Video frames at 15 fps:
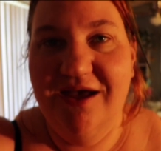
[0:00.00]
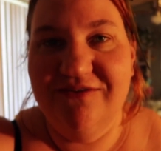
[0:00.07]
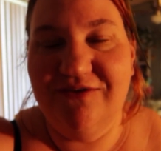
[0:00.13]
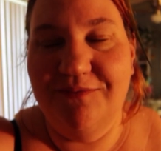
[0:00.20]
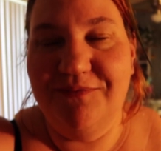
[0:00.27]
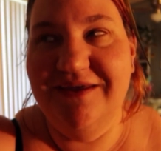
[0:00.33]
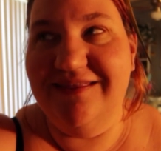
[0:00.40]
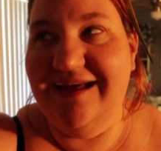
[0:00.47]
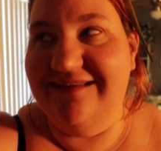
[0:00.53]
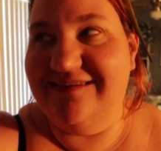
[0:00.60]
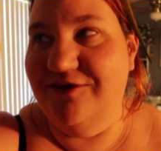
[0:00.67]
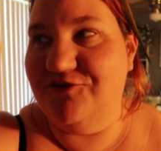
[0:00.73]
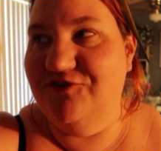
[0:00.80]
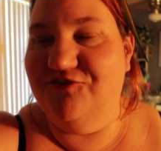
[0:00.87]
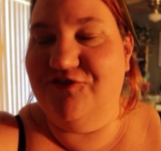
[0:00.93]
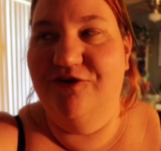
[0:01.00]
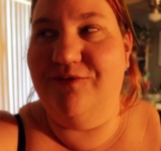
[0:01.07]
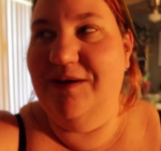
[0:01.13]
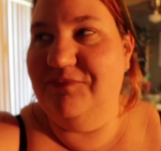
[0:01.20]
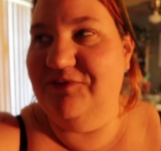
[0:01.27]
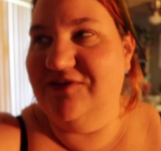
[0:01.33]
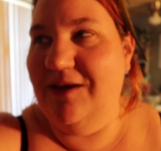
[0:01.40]
So I'm thinking that's how she's trying to
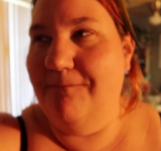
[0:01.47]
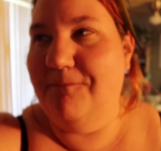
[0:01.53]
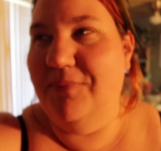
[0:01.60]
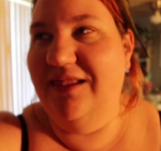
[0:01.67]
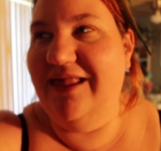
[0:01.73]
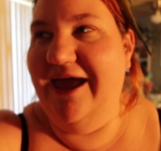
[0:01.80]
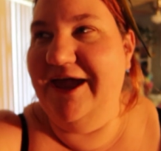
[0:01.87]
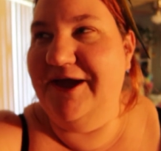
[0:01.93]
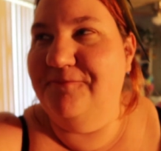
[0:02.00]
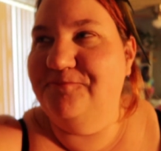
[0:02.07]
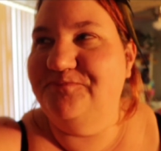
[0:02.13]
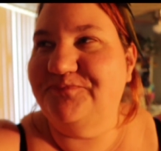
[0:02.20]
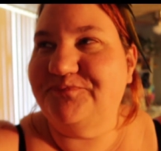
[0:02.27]
wrap this up. But like